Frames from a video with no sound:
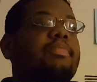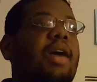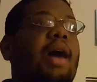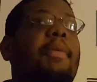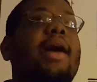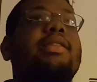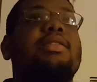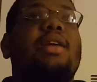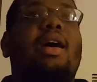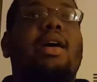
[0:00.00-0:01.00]

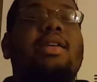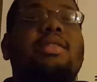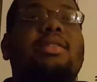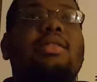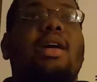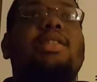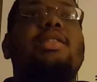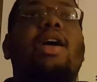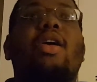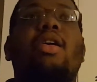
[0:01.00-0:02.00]
hypothesize a
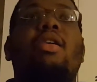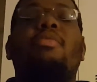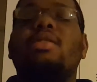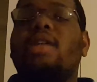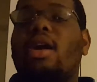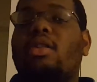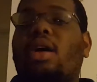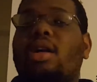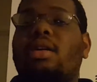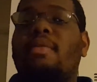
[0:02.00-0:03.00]
scenario in which
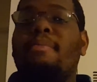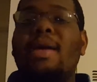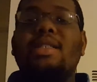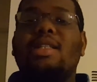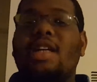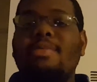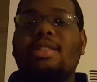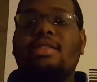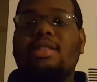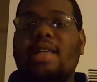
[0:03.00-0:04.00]
Carolina beats
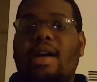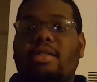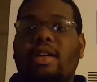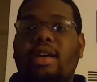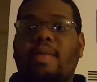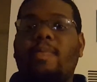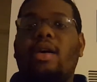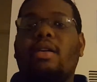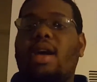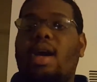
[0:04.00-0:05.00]
Clemson on Saturday,
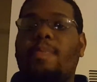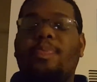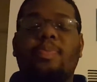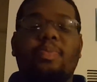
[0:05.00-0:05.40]
okay?